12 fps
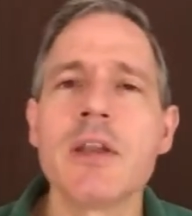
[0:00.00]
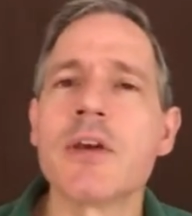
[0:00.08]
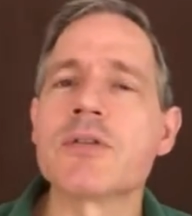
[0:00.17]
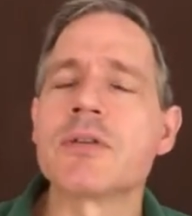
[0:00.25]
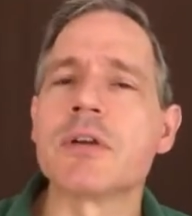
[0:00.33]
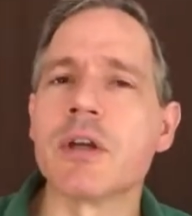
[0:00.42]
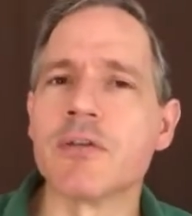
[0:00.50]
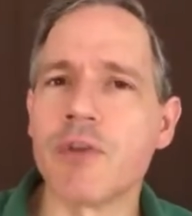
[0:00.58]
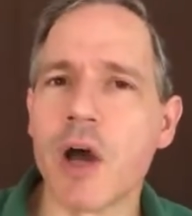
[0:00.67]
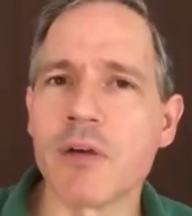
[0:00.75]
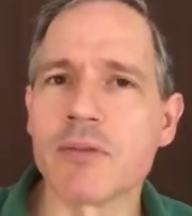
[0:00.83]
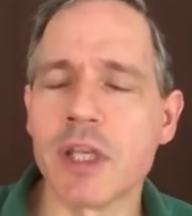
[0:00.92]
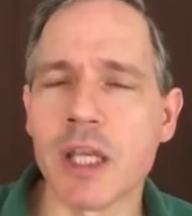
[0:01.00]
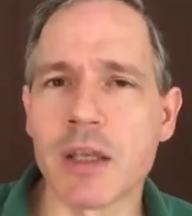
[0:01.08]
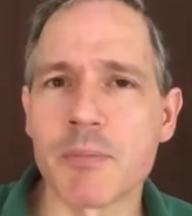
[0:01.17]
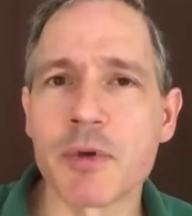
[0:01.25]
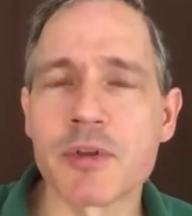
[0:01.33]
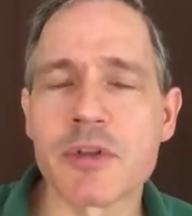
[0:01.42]
Those are involved
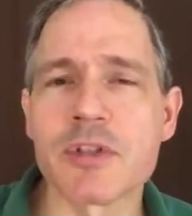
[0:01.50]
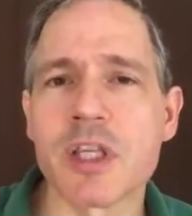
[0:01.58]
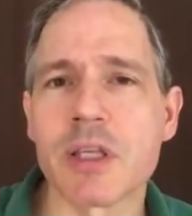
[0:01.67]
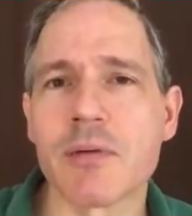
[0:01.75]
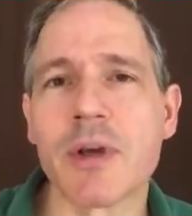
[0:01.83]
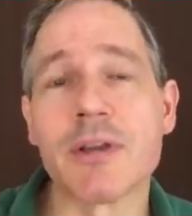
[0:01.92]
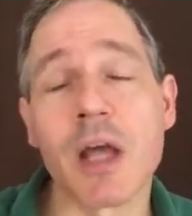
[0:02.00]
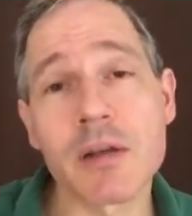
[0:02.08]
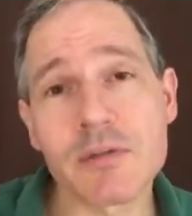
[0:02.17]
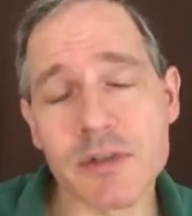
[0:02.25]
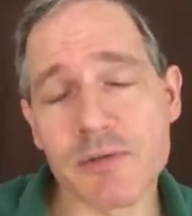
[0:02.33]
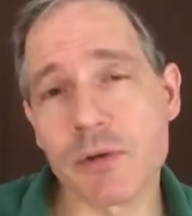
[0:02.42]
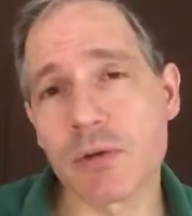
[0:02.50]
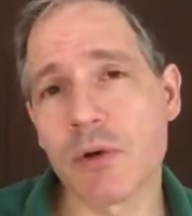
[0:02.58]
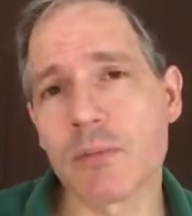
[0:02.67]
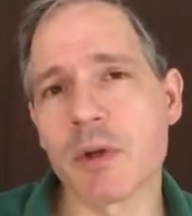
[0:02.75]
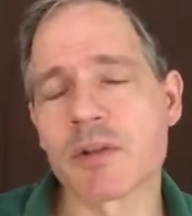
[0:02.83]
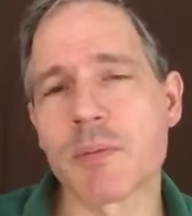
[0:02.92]
in producing a lot of different
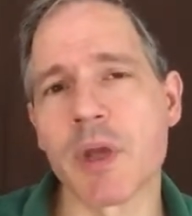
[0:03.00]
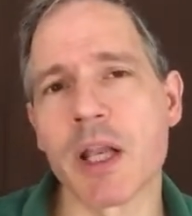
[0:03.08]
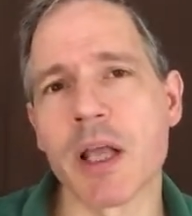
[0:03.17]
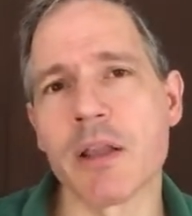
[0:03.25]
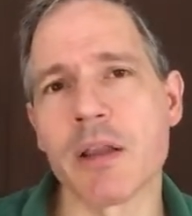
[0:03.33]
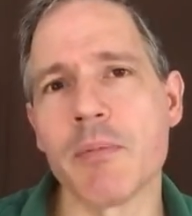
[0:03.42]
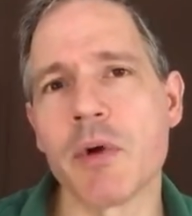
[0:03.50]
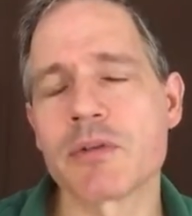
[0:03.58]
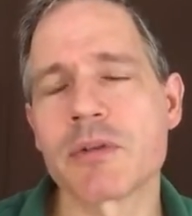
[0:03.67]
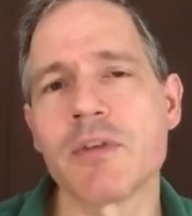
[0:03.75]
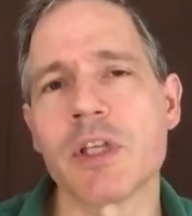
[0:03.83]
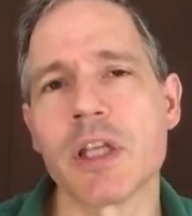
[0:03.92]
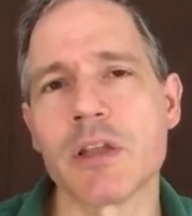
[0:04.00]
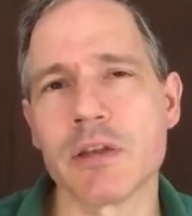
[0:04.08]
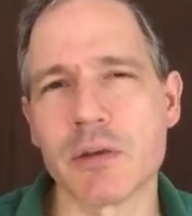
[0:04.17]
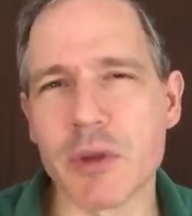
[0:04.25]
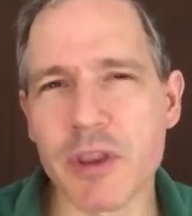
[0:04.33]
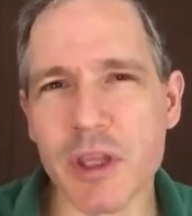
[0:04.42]
hormones, but uh, most of it, it,
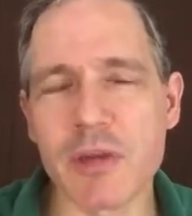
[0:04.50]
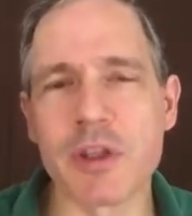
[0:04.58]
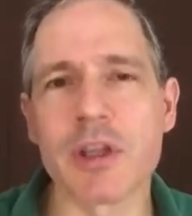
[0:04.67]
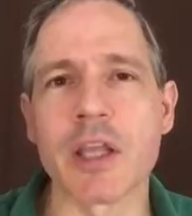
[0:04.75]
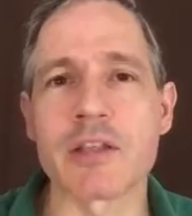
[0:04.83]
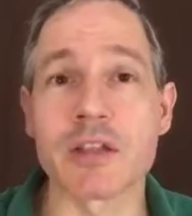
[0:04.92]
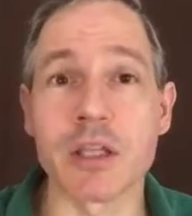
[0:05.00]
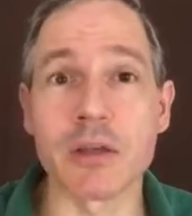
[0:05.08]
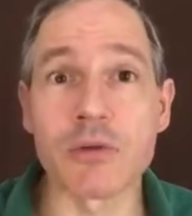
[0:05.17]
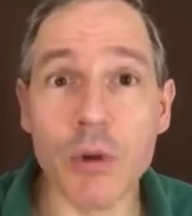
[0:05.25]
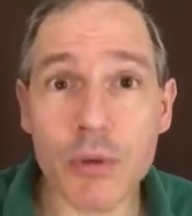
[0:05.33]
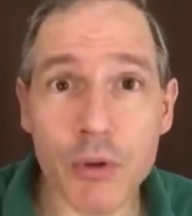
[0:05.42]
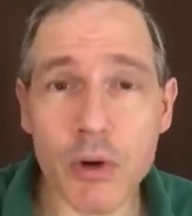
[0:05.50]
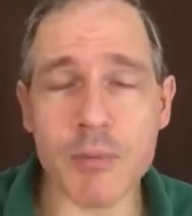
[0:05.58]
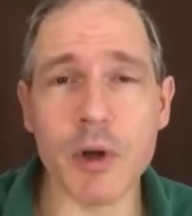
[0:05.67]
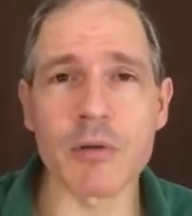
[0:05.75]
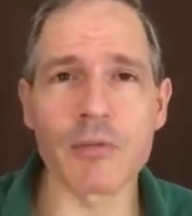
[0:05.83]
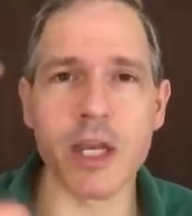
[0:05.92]
you know, we think of it as the growth
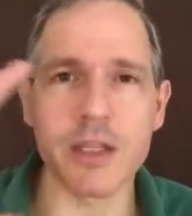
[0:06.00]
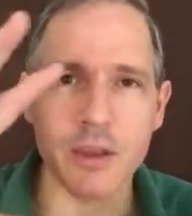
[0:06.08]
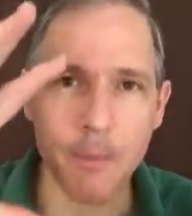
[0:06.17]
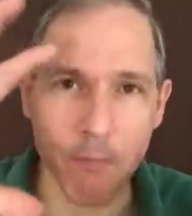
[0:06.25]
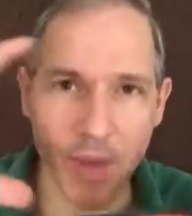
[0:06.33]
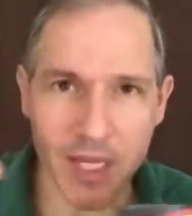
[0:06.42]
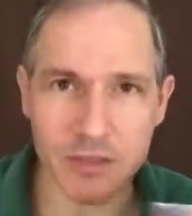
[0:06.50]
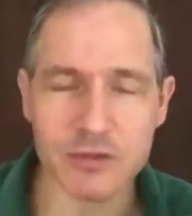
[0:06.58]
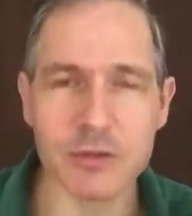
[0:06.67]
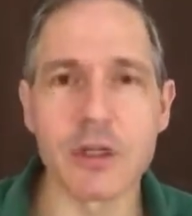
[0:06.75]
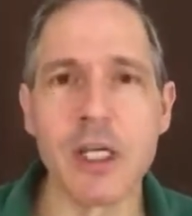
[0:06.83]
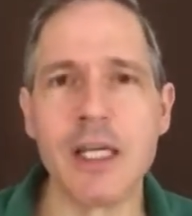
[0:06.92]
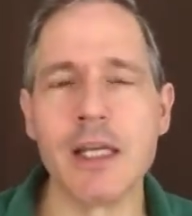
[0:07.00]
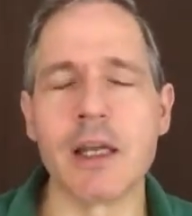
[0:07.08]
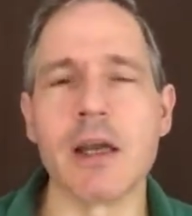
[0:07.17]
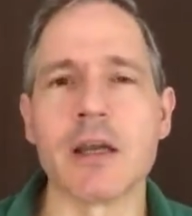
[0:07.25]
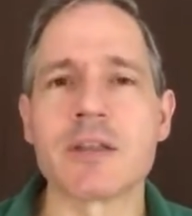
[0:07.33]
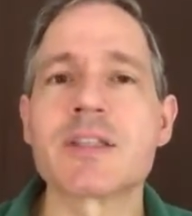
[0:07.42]
hormone, right, the master
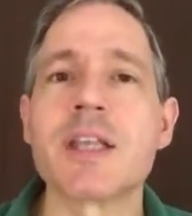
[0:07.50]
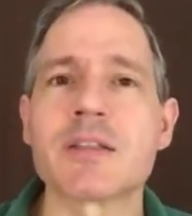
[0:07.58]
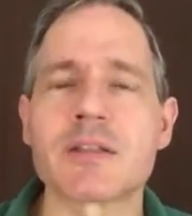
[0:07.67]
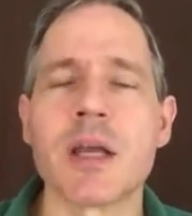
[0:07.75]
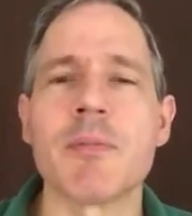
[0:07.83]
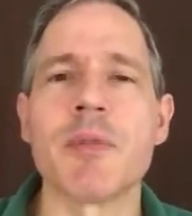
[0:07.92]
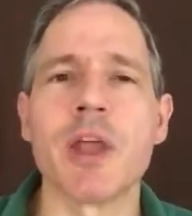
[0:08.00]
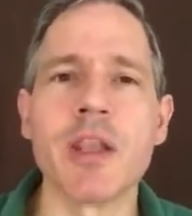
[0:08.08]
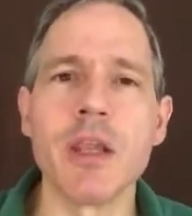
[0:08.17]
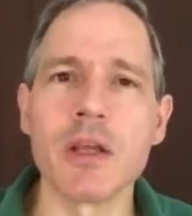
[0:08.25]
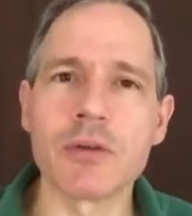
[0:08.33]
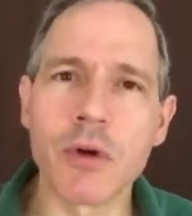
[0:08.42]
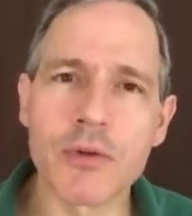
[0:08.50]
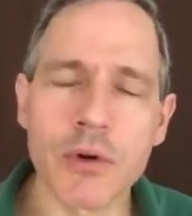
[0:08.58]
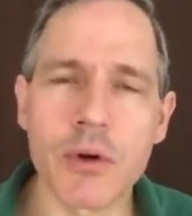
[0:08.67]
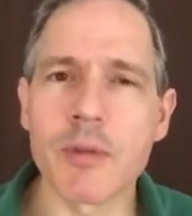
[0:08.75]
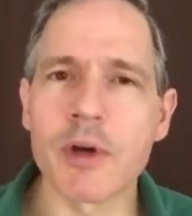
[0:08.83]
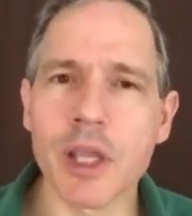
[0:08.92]
uh, system that Growth
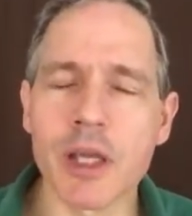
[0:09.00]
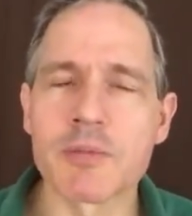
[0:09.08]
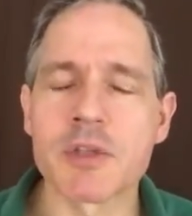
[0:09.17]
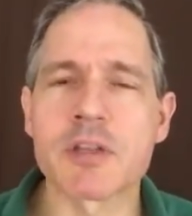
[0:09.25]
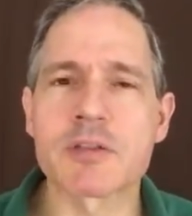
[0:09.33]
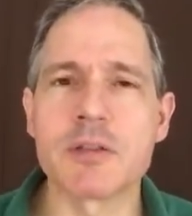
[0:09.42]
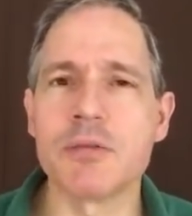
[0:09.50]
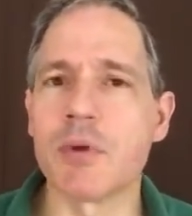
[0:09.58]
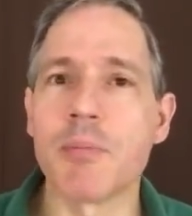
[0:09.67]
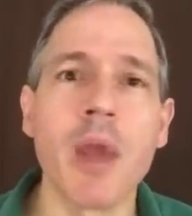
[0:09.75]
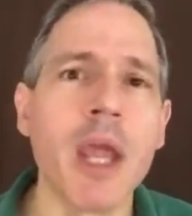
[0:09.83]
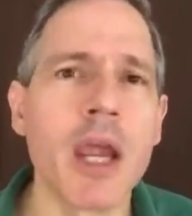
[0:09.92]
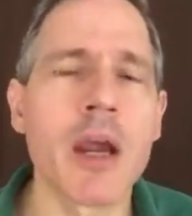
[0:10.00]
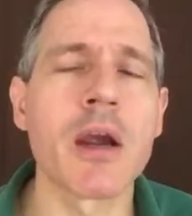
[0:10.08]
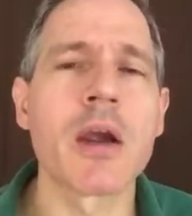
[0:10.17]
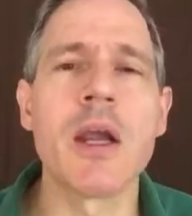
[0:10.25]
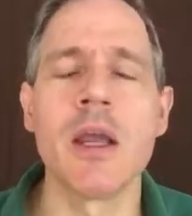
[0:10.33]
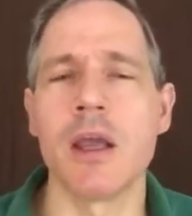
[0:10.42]
hormone helps us to
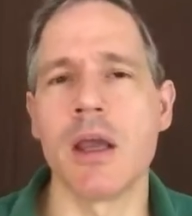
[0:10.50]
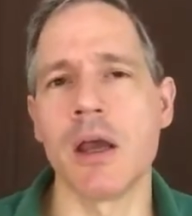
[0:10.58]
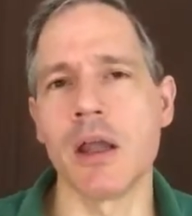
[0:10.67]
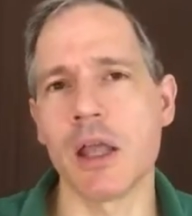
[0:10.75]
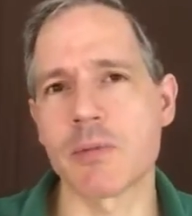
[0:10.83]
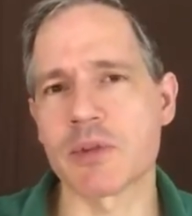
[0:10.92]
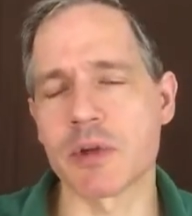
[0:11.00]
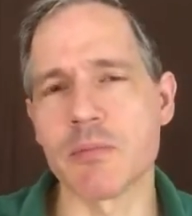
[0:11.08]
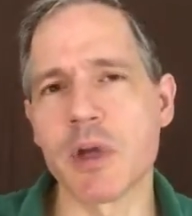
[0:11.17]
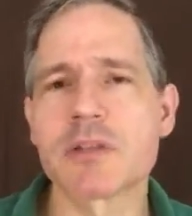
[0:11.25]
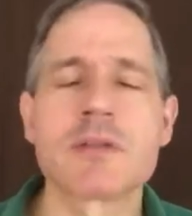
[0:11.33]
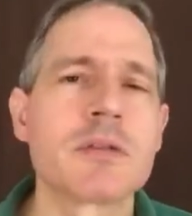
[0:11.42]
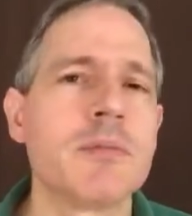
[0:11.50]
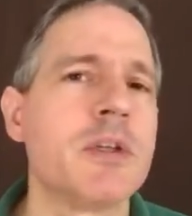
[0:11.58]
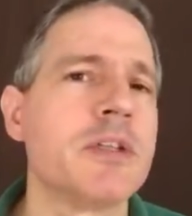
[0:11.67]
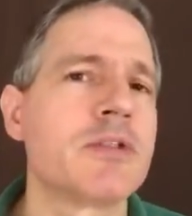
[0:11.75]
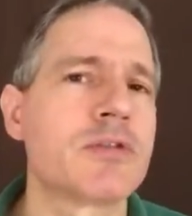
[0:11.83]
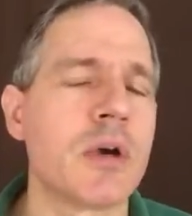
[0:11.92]
repair, uh, helps our muscles to
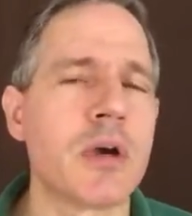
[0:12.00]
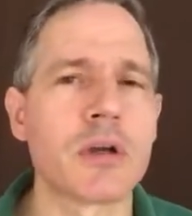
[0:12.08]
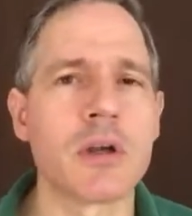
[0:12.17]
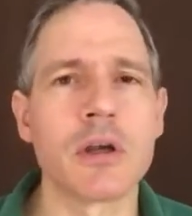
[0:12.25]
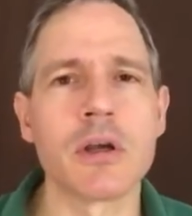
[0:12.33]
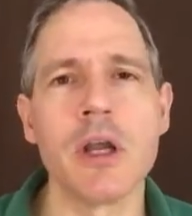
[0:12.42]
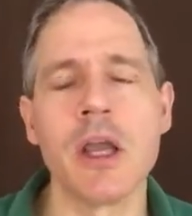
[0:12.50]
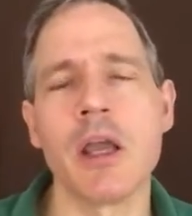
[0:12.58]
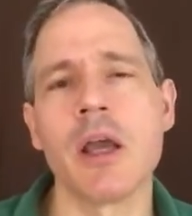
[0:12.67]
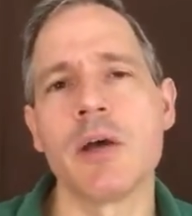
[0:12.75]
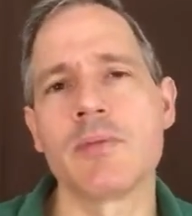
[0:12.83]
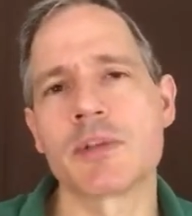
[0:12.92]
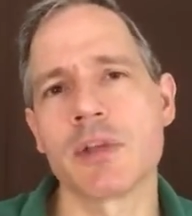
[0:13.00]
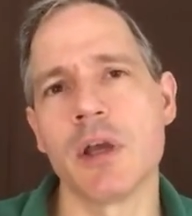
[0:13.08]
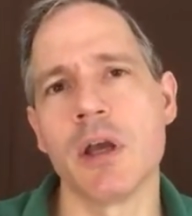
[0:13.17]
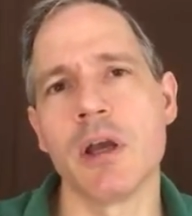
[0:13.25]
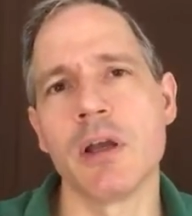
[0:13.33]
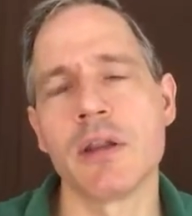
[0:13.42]
be stronger, helps
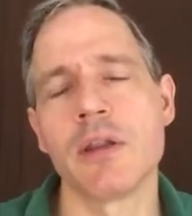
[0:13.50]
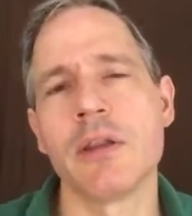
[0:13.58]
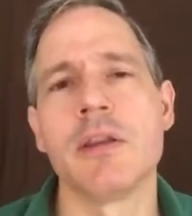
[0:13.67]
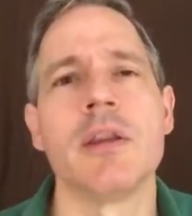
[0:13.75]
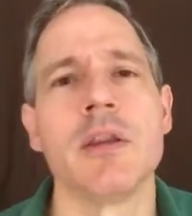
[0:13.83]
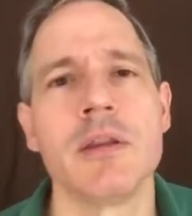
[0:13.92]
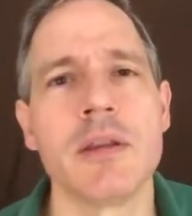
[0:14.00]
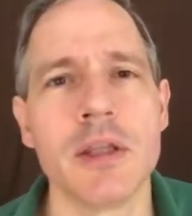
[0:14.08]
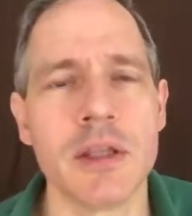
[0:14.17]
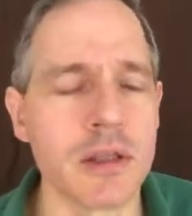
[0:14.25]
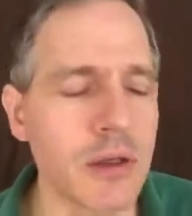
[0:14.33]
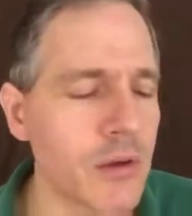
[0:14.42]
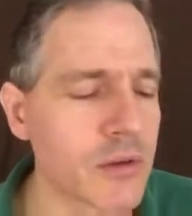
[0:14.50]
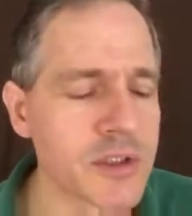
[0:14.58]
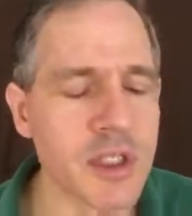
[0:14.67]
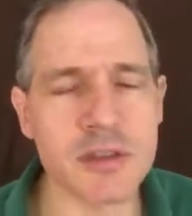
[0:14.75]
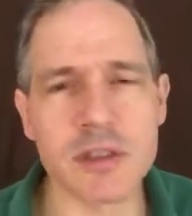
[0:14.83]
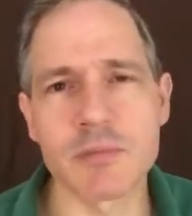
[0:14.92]
uh, the the whole
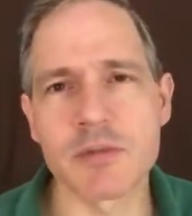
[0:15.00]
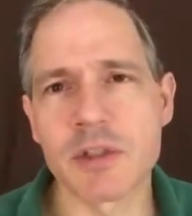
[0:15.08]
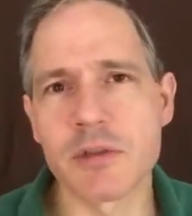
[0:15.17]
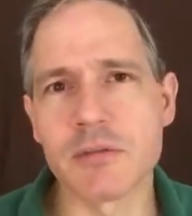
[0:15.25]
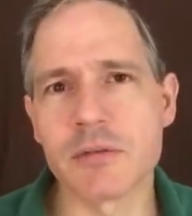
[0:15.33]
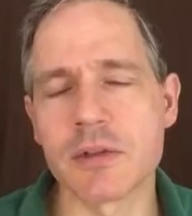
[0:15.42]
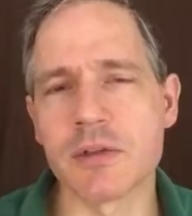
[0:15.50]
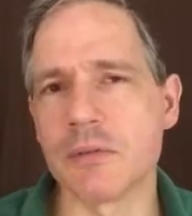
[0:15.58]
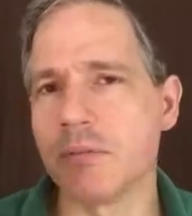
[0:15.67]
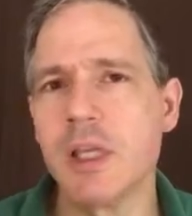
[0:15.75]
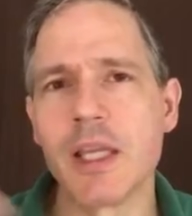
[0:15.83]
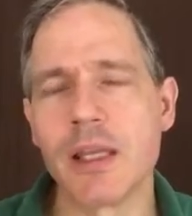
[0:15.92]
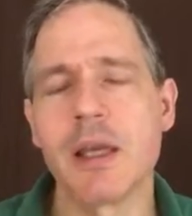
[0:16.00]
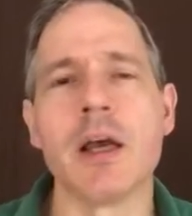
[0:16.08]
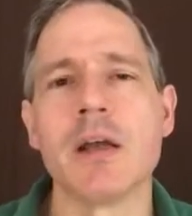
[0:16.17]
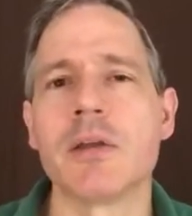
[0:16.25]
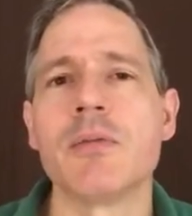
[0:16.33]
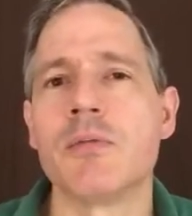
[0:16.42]
system to to
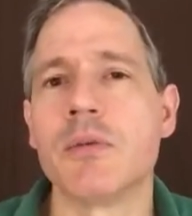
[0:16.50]
uh,